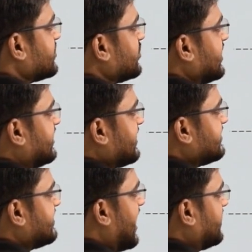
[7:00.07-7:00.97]
So theta
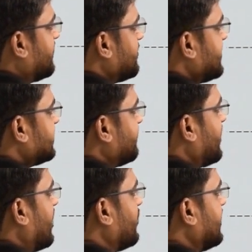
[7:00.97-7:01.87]
is that way, means if
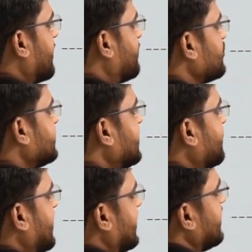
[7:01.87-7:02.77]
we are going opposite
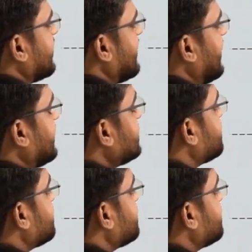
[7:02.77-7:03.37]
way, then it is